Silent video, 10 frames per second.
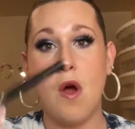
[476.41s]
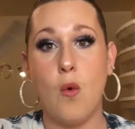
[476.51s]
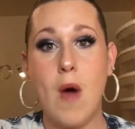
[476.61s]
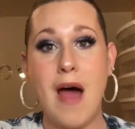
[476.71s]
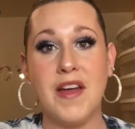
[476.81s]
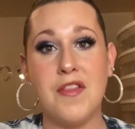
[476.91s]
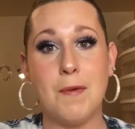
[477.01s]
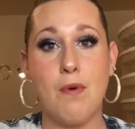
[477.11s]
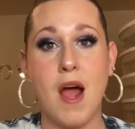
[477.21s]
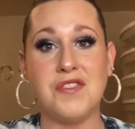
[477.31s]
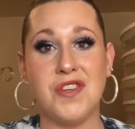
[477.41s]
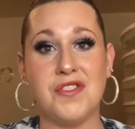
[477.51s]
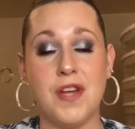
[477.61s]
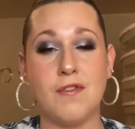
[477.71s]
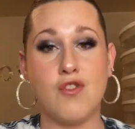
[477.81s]
while in the
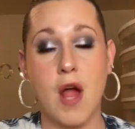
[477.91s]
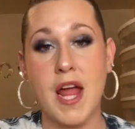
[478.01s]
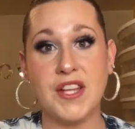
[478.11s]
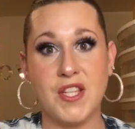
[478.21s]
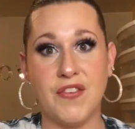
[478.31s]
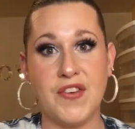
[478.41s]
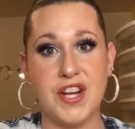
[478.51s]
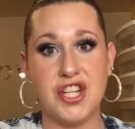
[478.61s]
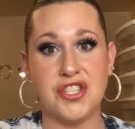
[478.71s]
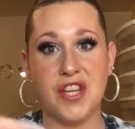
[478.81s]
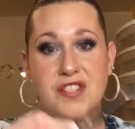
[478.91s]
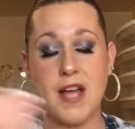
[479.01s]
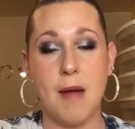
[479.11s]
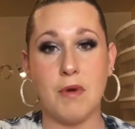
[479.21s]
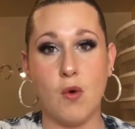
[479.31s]
process of trying to finish this,
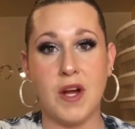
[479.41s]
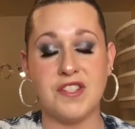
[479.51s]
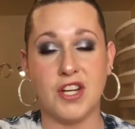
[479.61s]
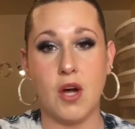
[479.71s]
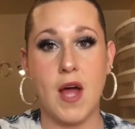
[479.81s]
I'm going to go